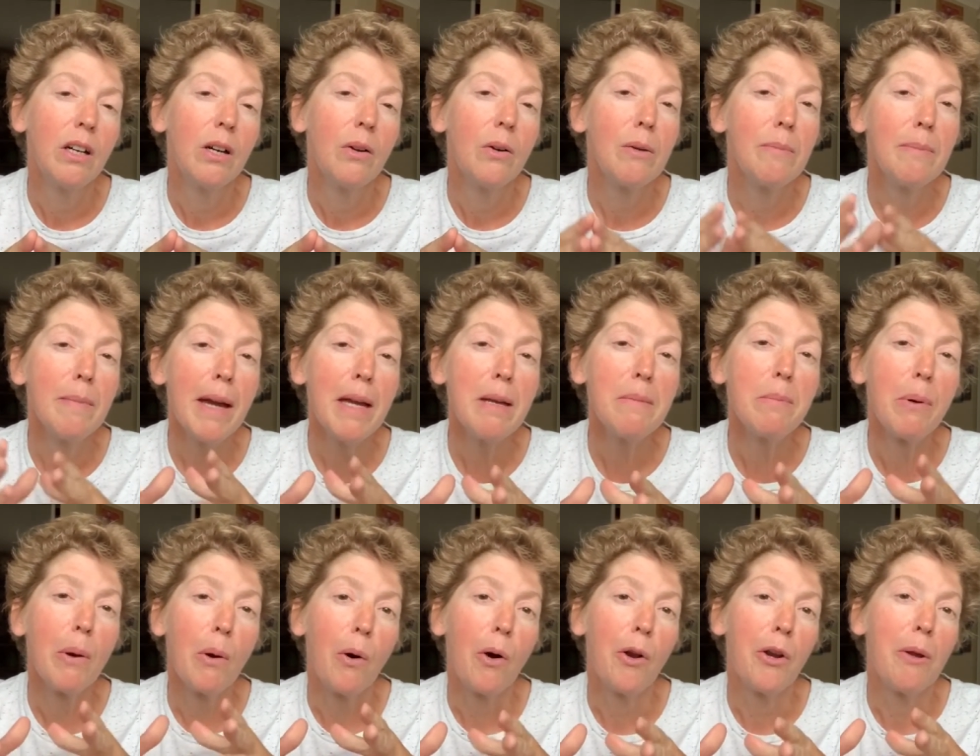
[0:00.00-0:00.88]
We may
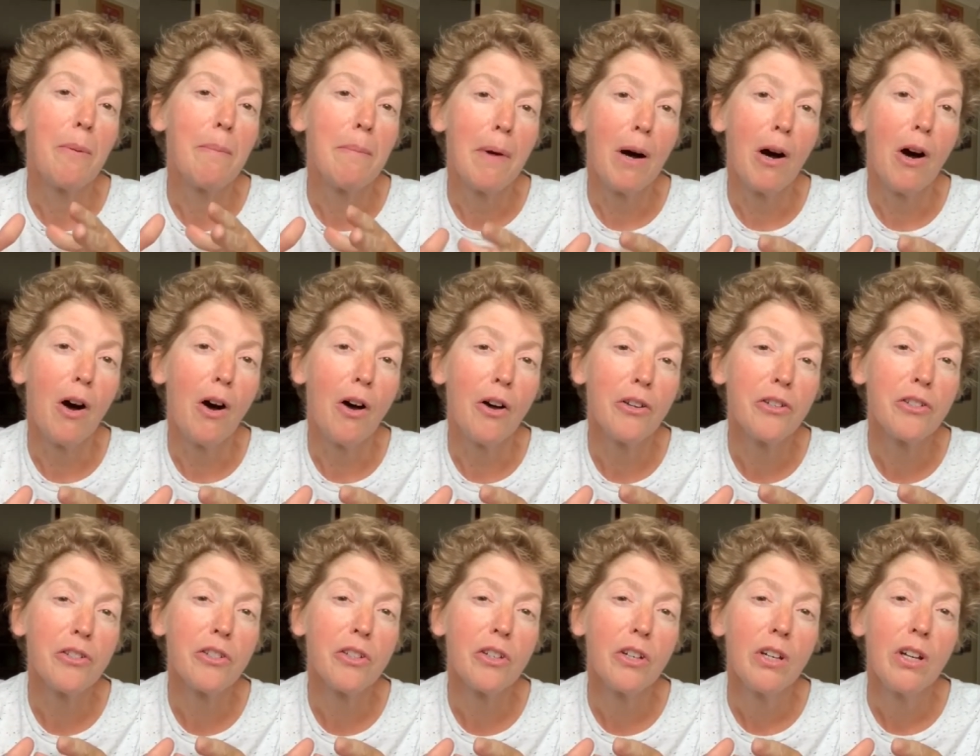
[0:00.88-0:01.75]
put on a
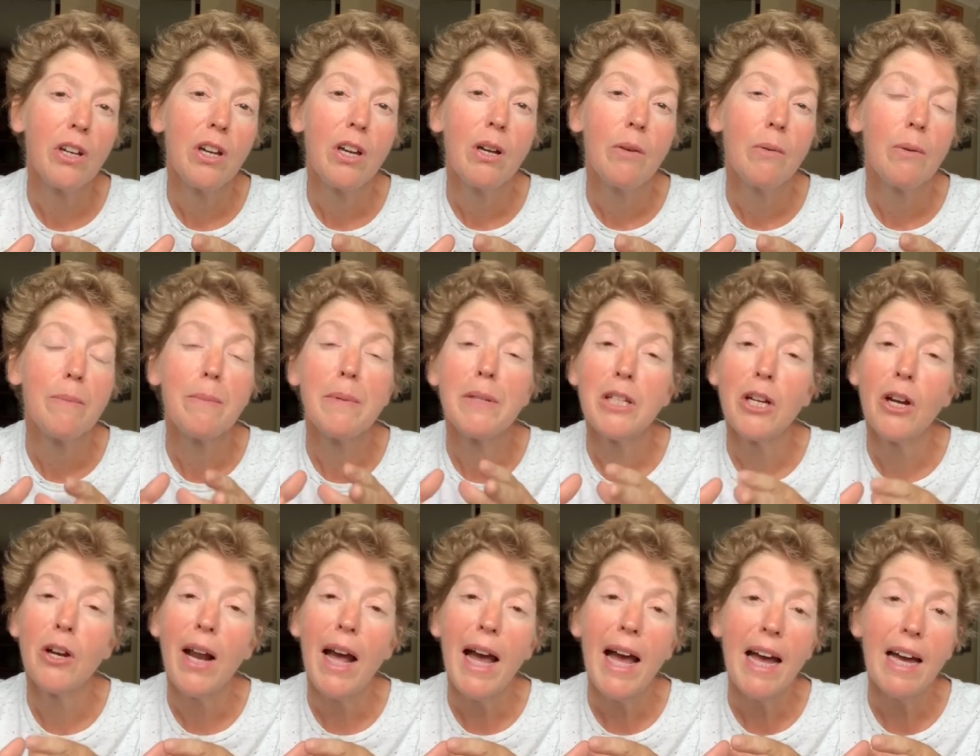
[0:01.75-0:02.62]
mask when we
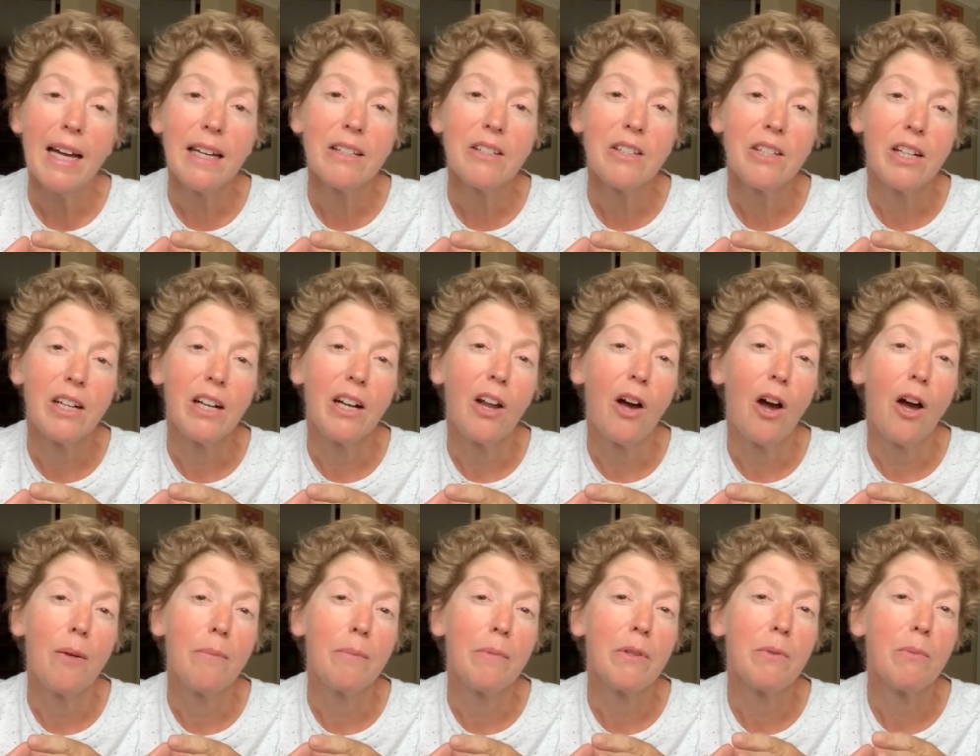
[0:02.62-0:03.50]
don't act in
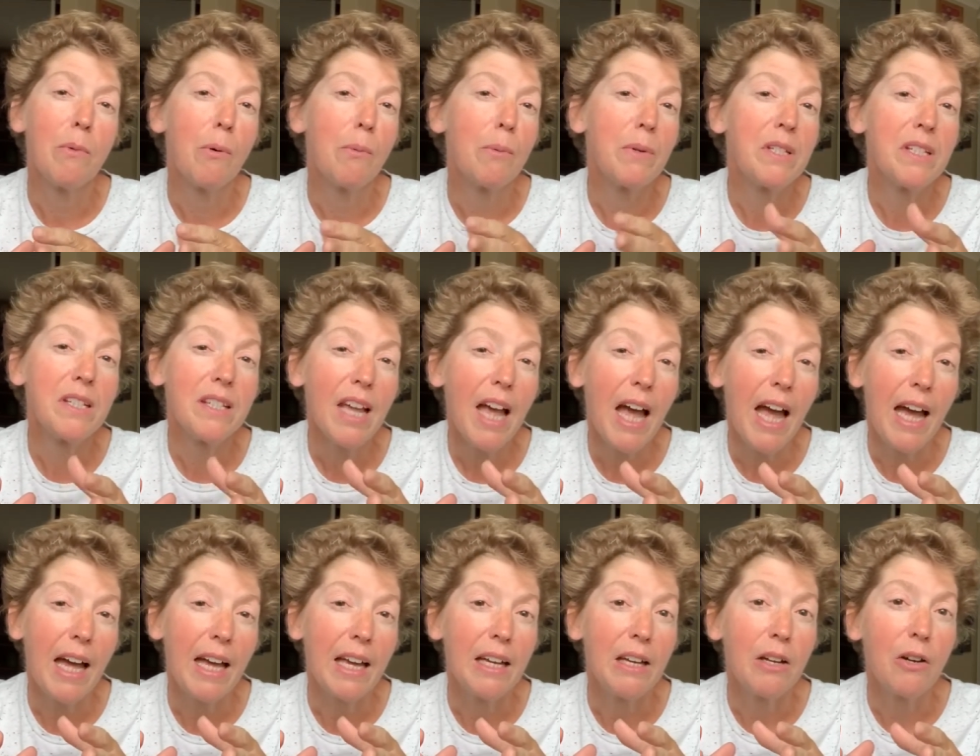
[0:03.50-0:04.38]
line with what we
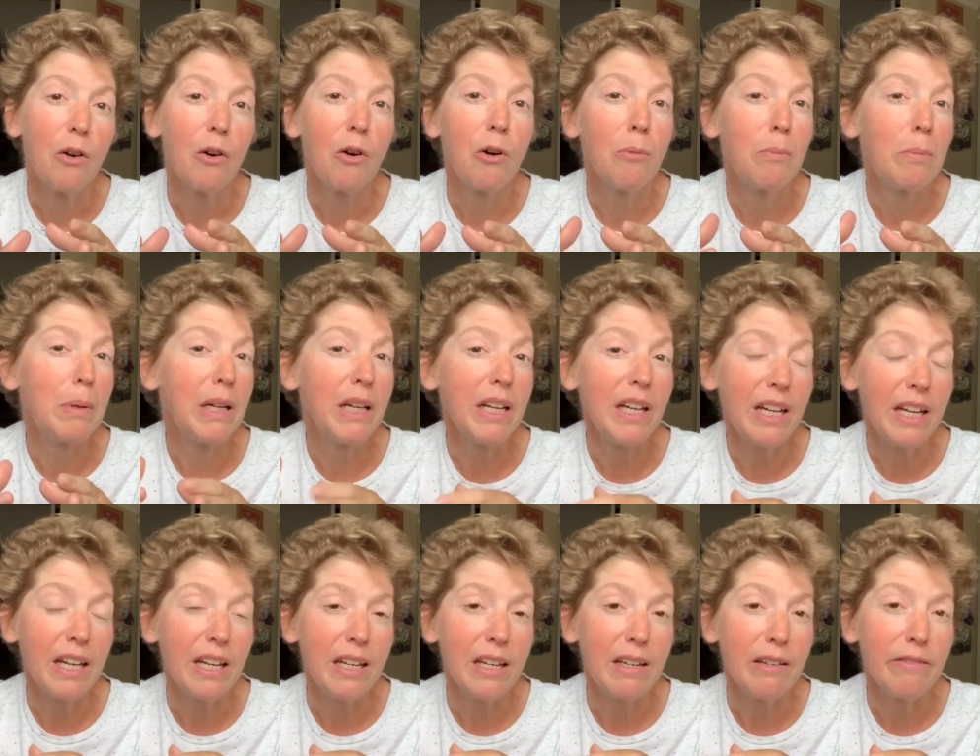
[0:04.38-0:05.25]
say or
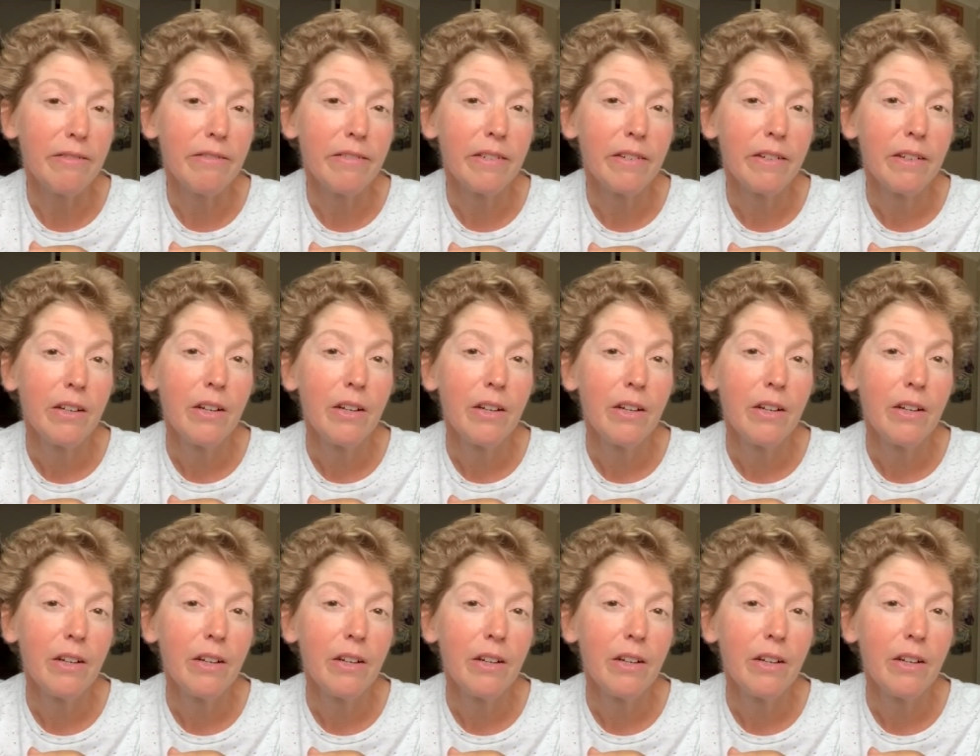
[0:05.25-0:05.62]
believe,